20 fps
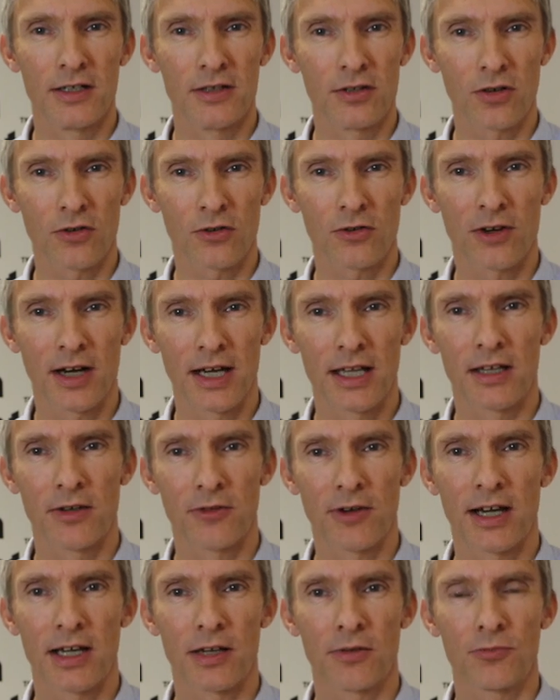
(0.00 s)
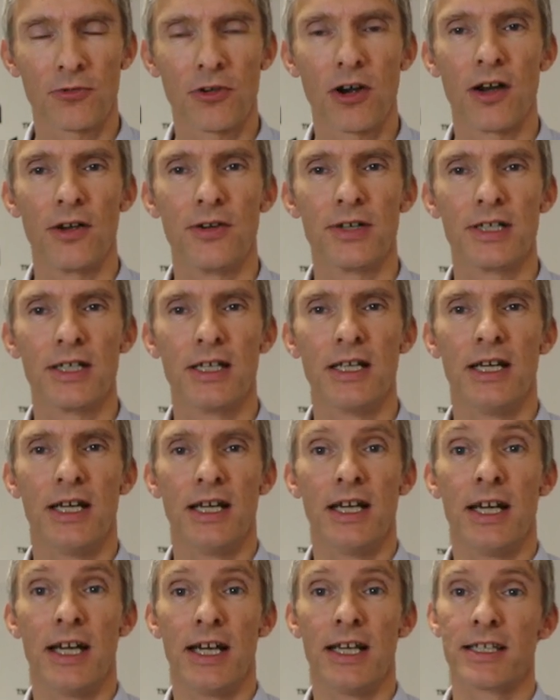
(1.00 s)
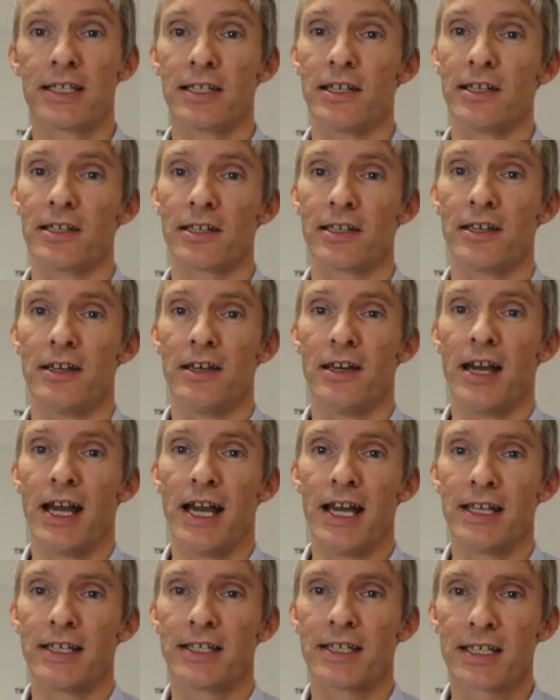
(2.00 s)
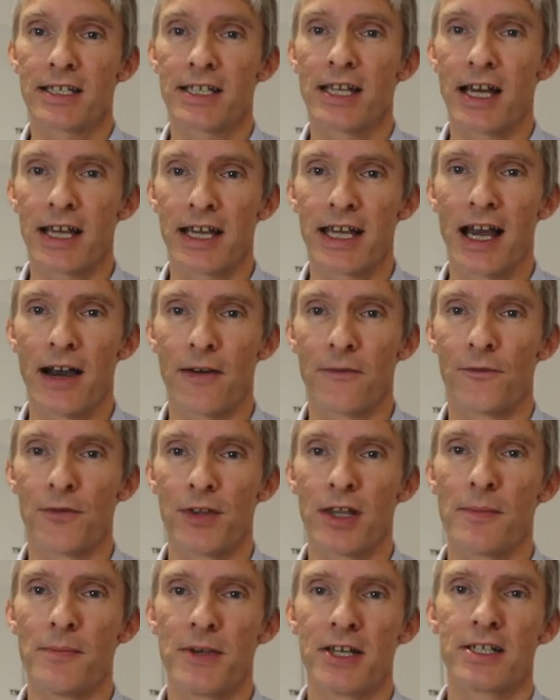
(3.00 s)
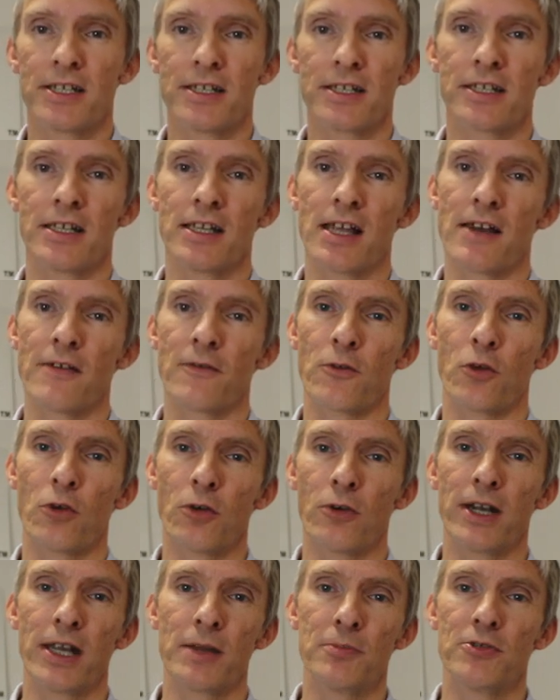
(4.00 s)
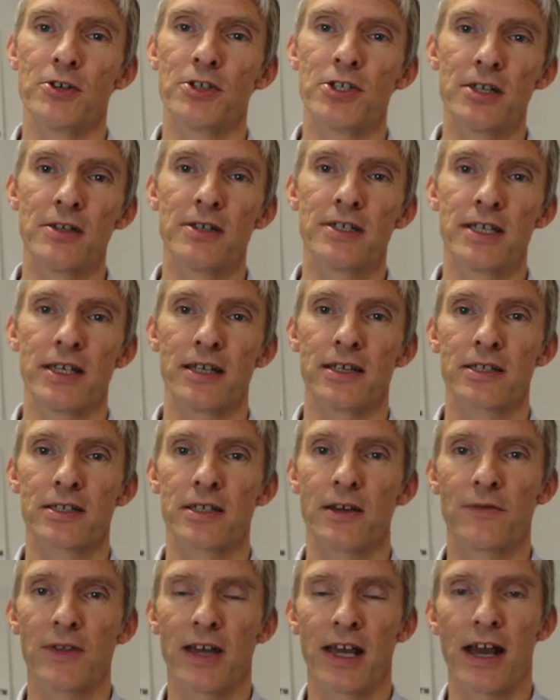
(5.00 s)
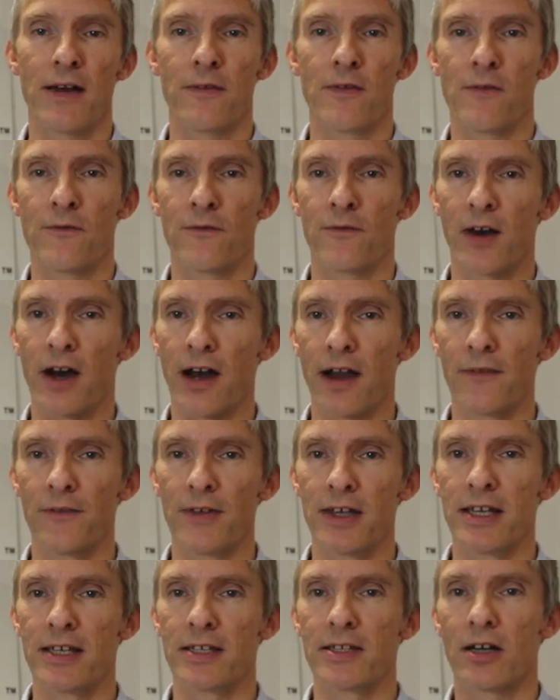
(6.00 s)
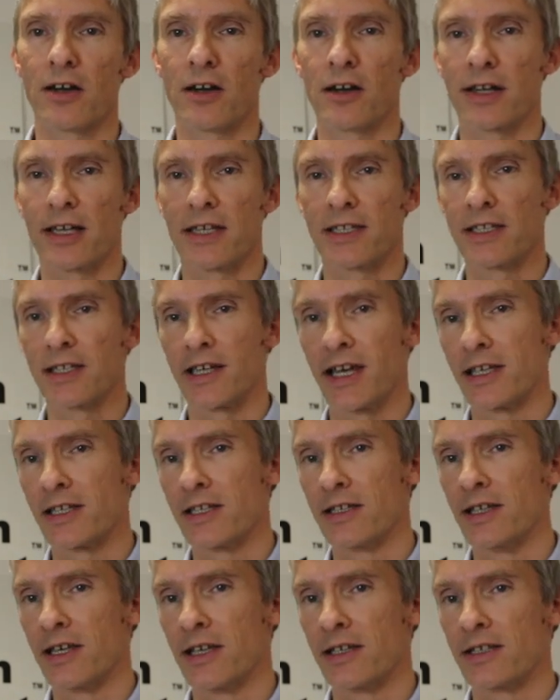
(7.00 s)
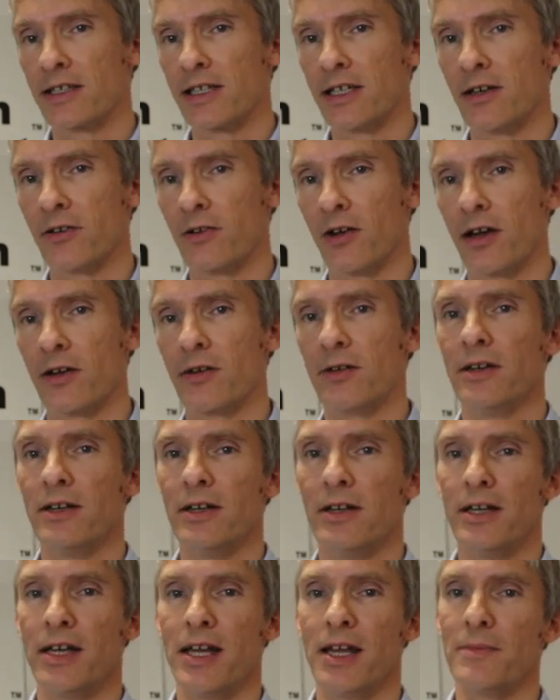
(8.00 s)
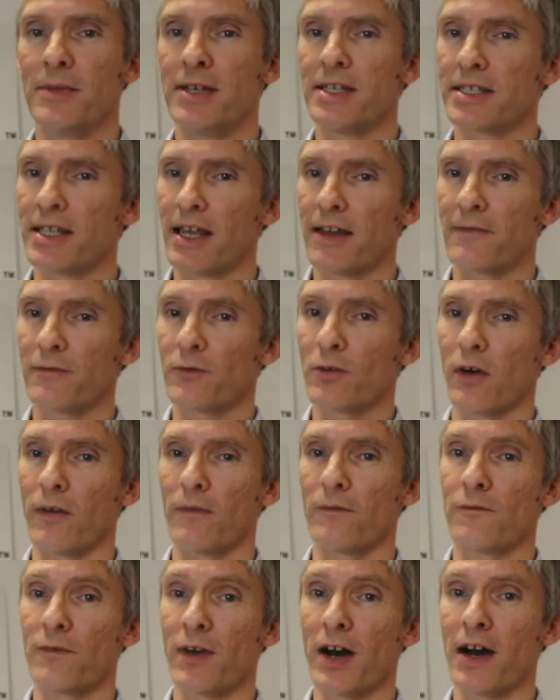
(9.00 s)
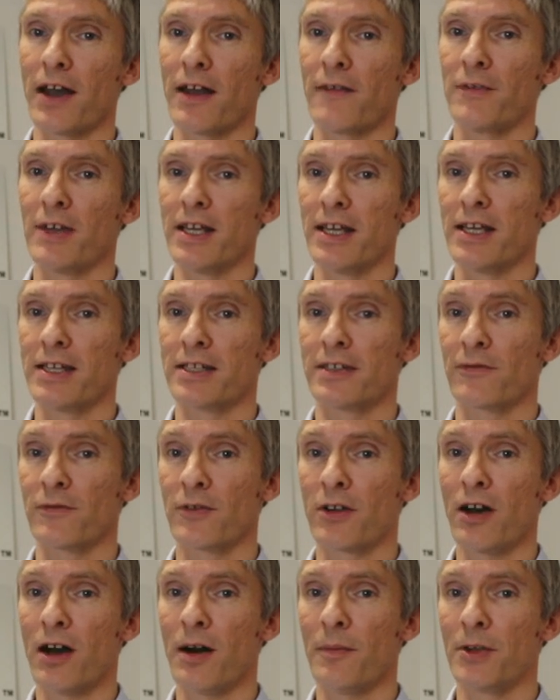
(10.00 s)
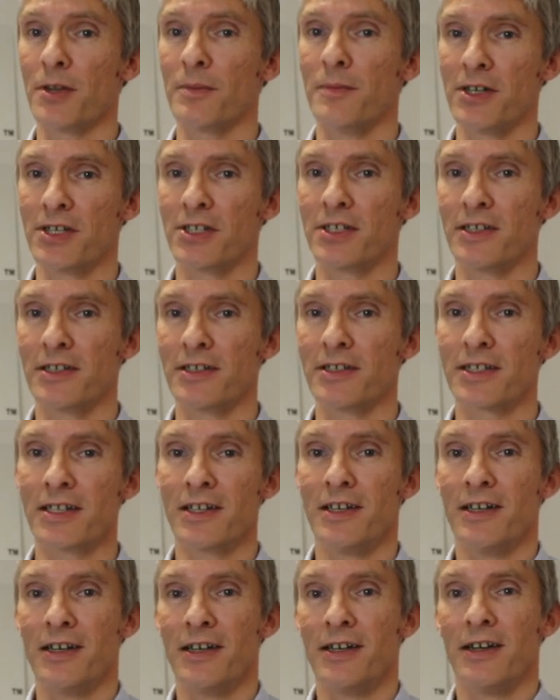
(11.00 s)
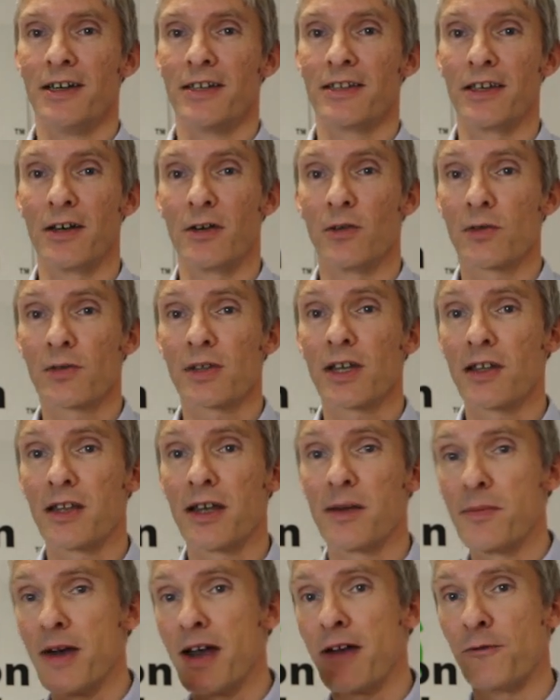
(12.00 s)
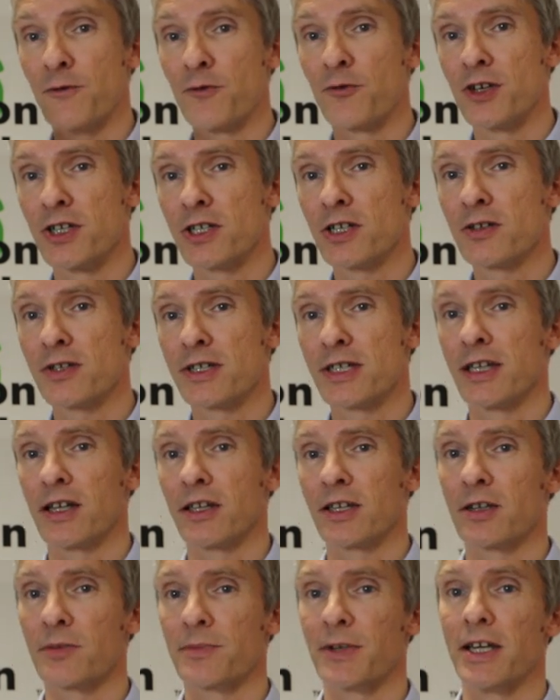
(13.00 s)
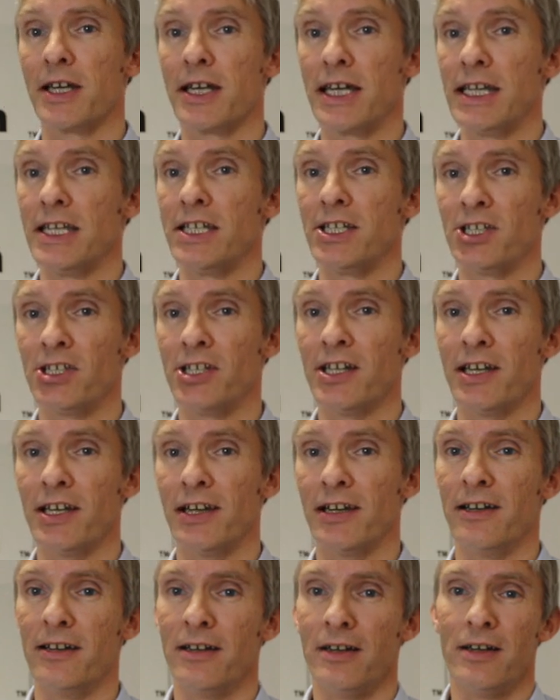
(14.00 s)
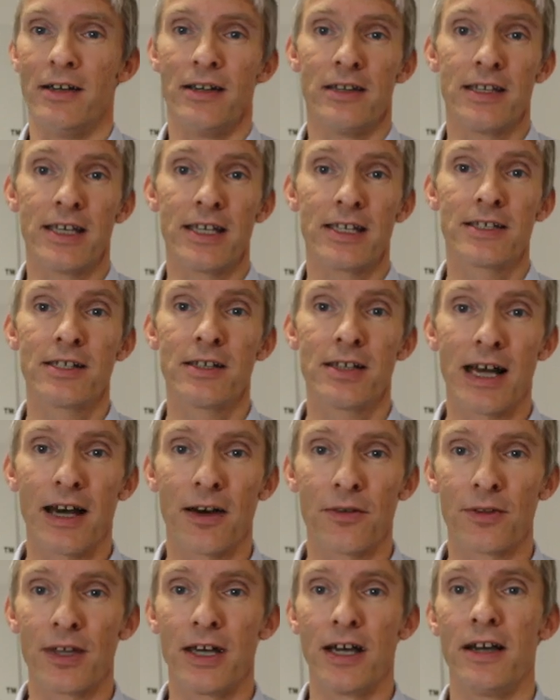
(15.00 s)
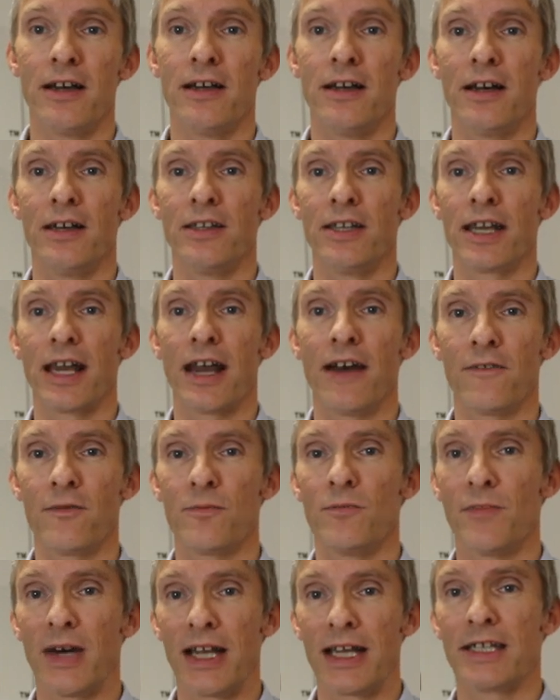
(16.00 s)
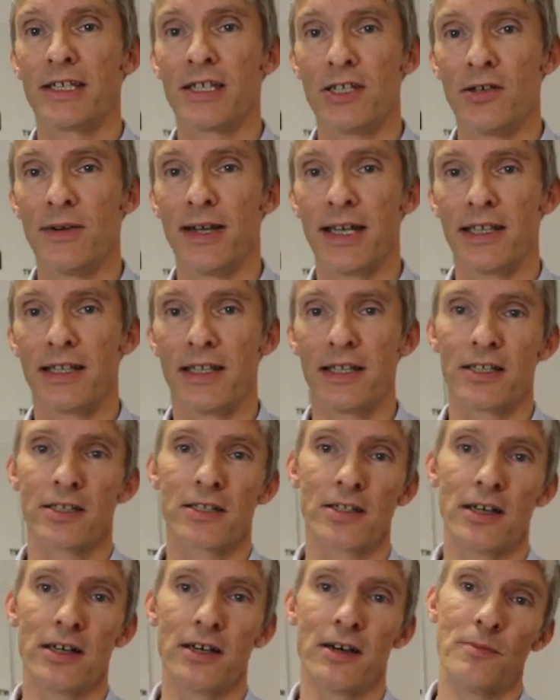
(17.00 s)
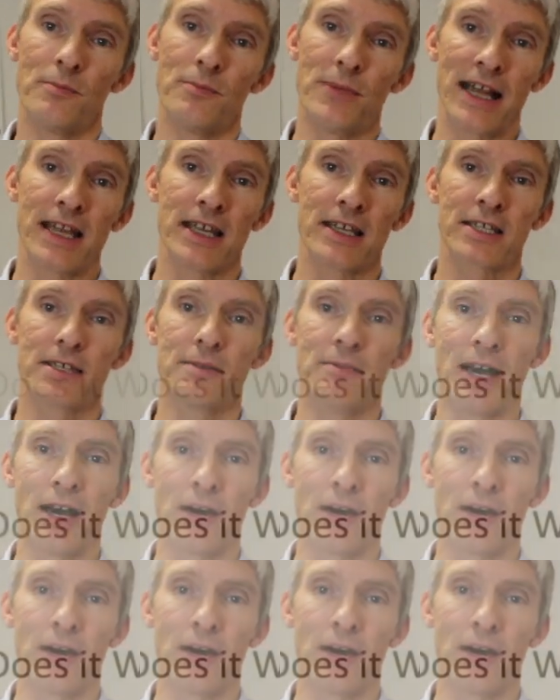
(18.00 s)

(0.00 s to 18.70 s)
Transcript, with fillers: and not quite the right approach is that it doesn't account for the emissions that they're already producing. So if they have a 5-year target to get to net zero, it means they've got 5 years of carbon emissions that, although they may have reduced it a little bit each year, they're still out there and they haven't managed to do anything to balance them